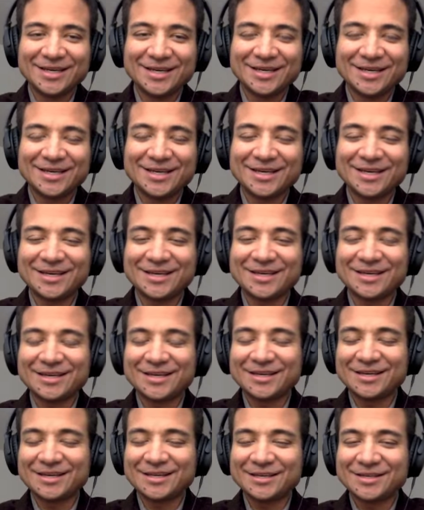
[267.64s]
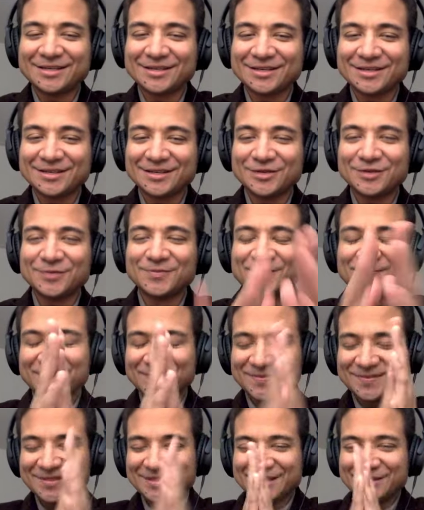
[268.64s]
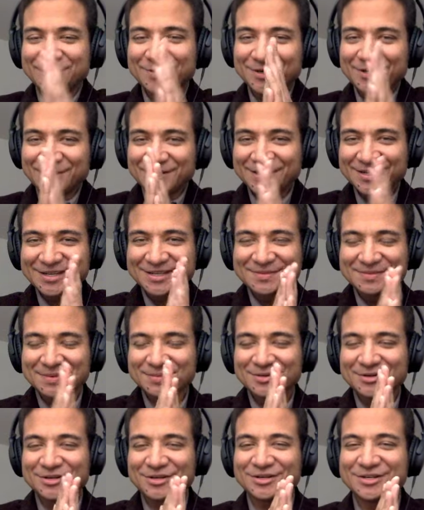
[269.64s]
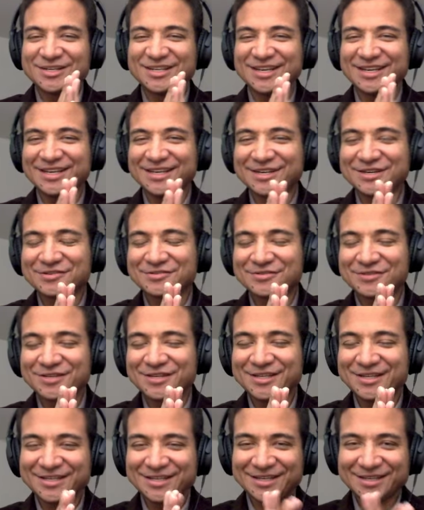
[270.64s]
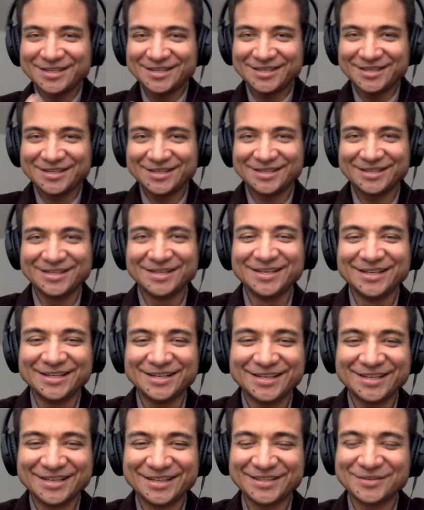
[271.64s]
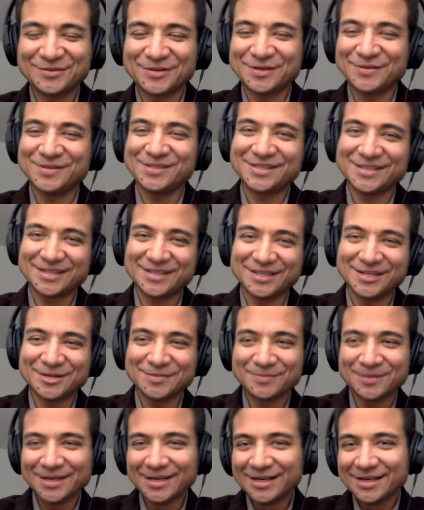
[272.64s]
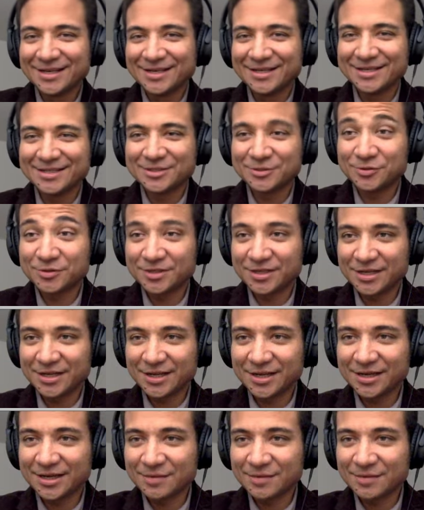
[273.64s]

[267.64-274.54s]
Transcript: And, oh, here we go, guys. Remember our date, our funny date, the way we set it up. So today I'm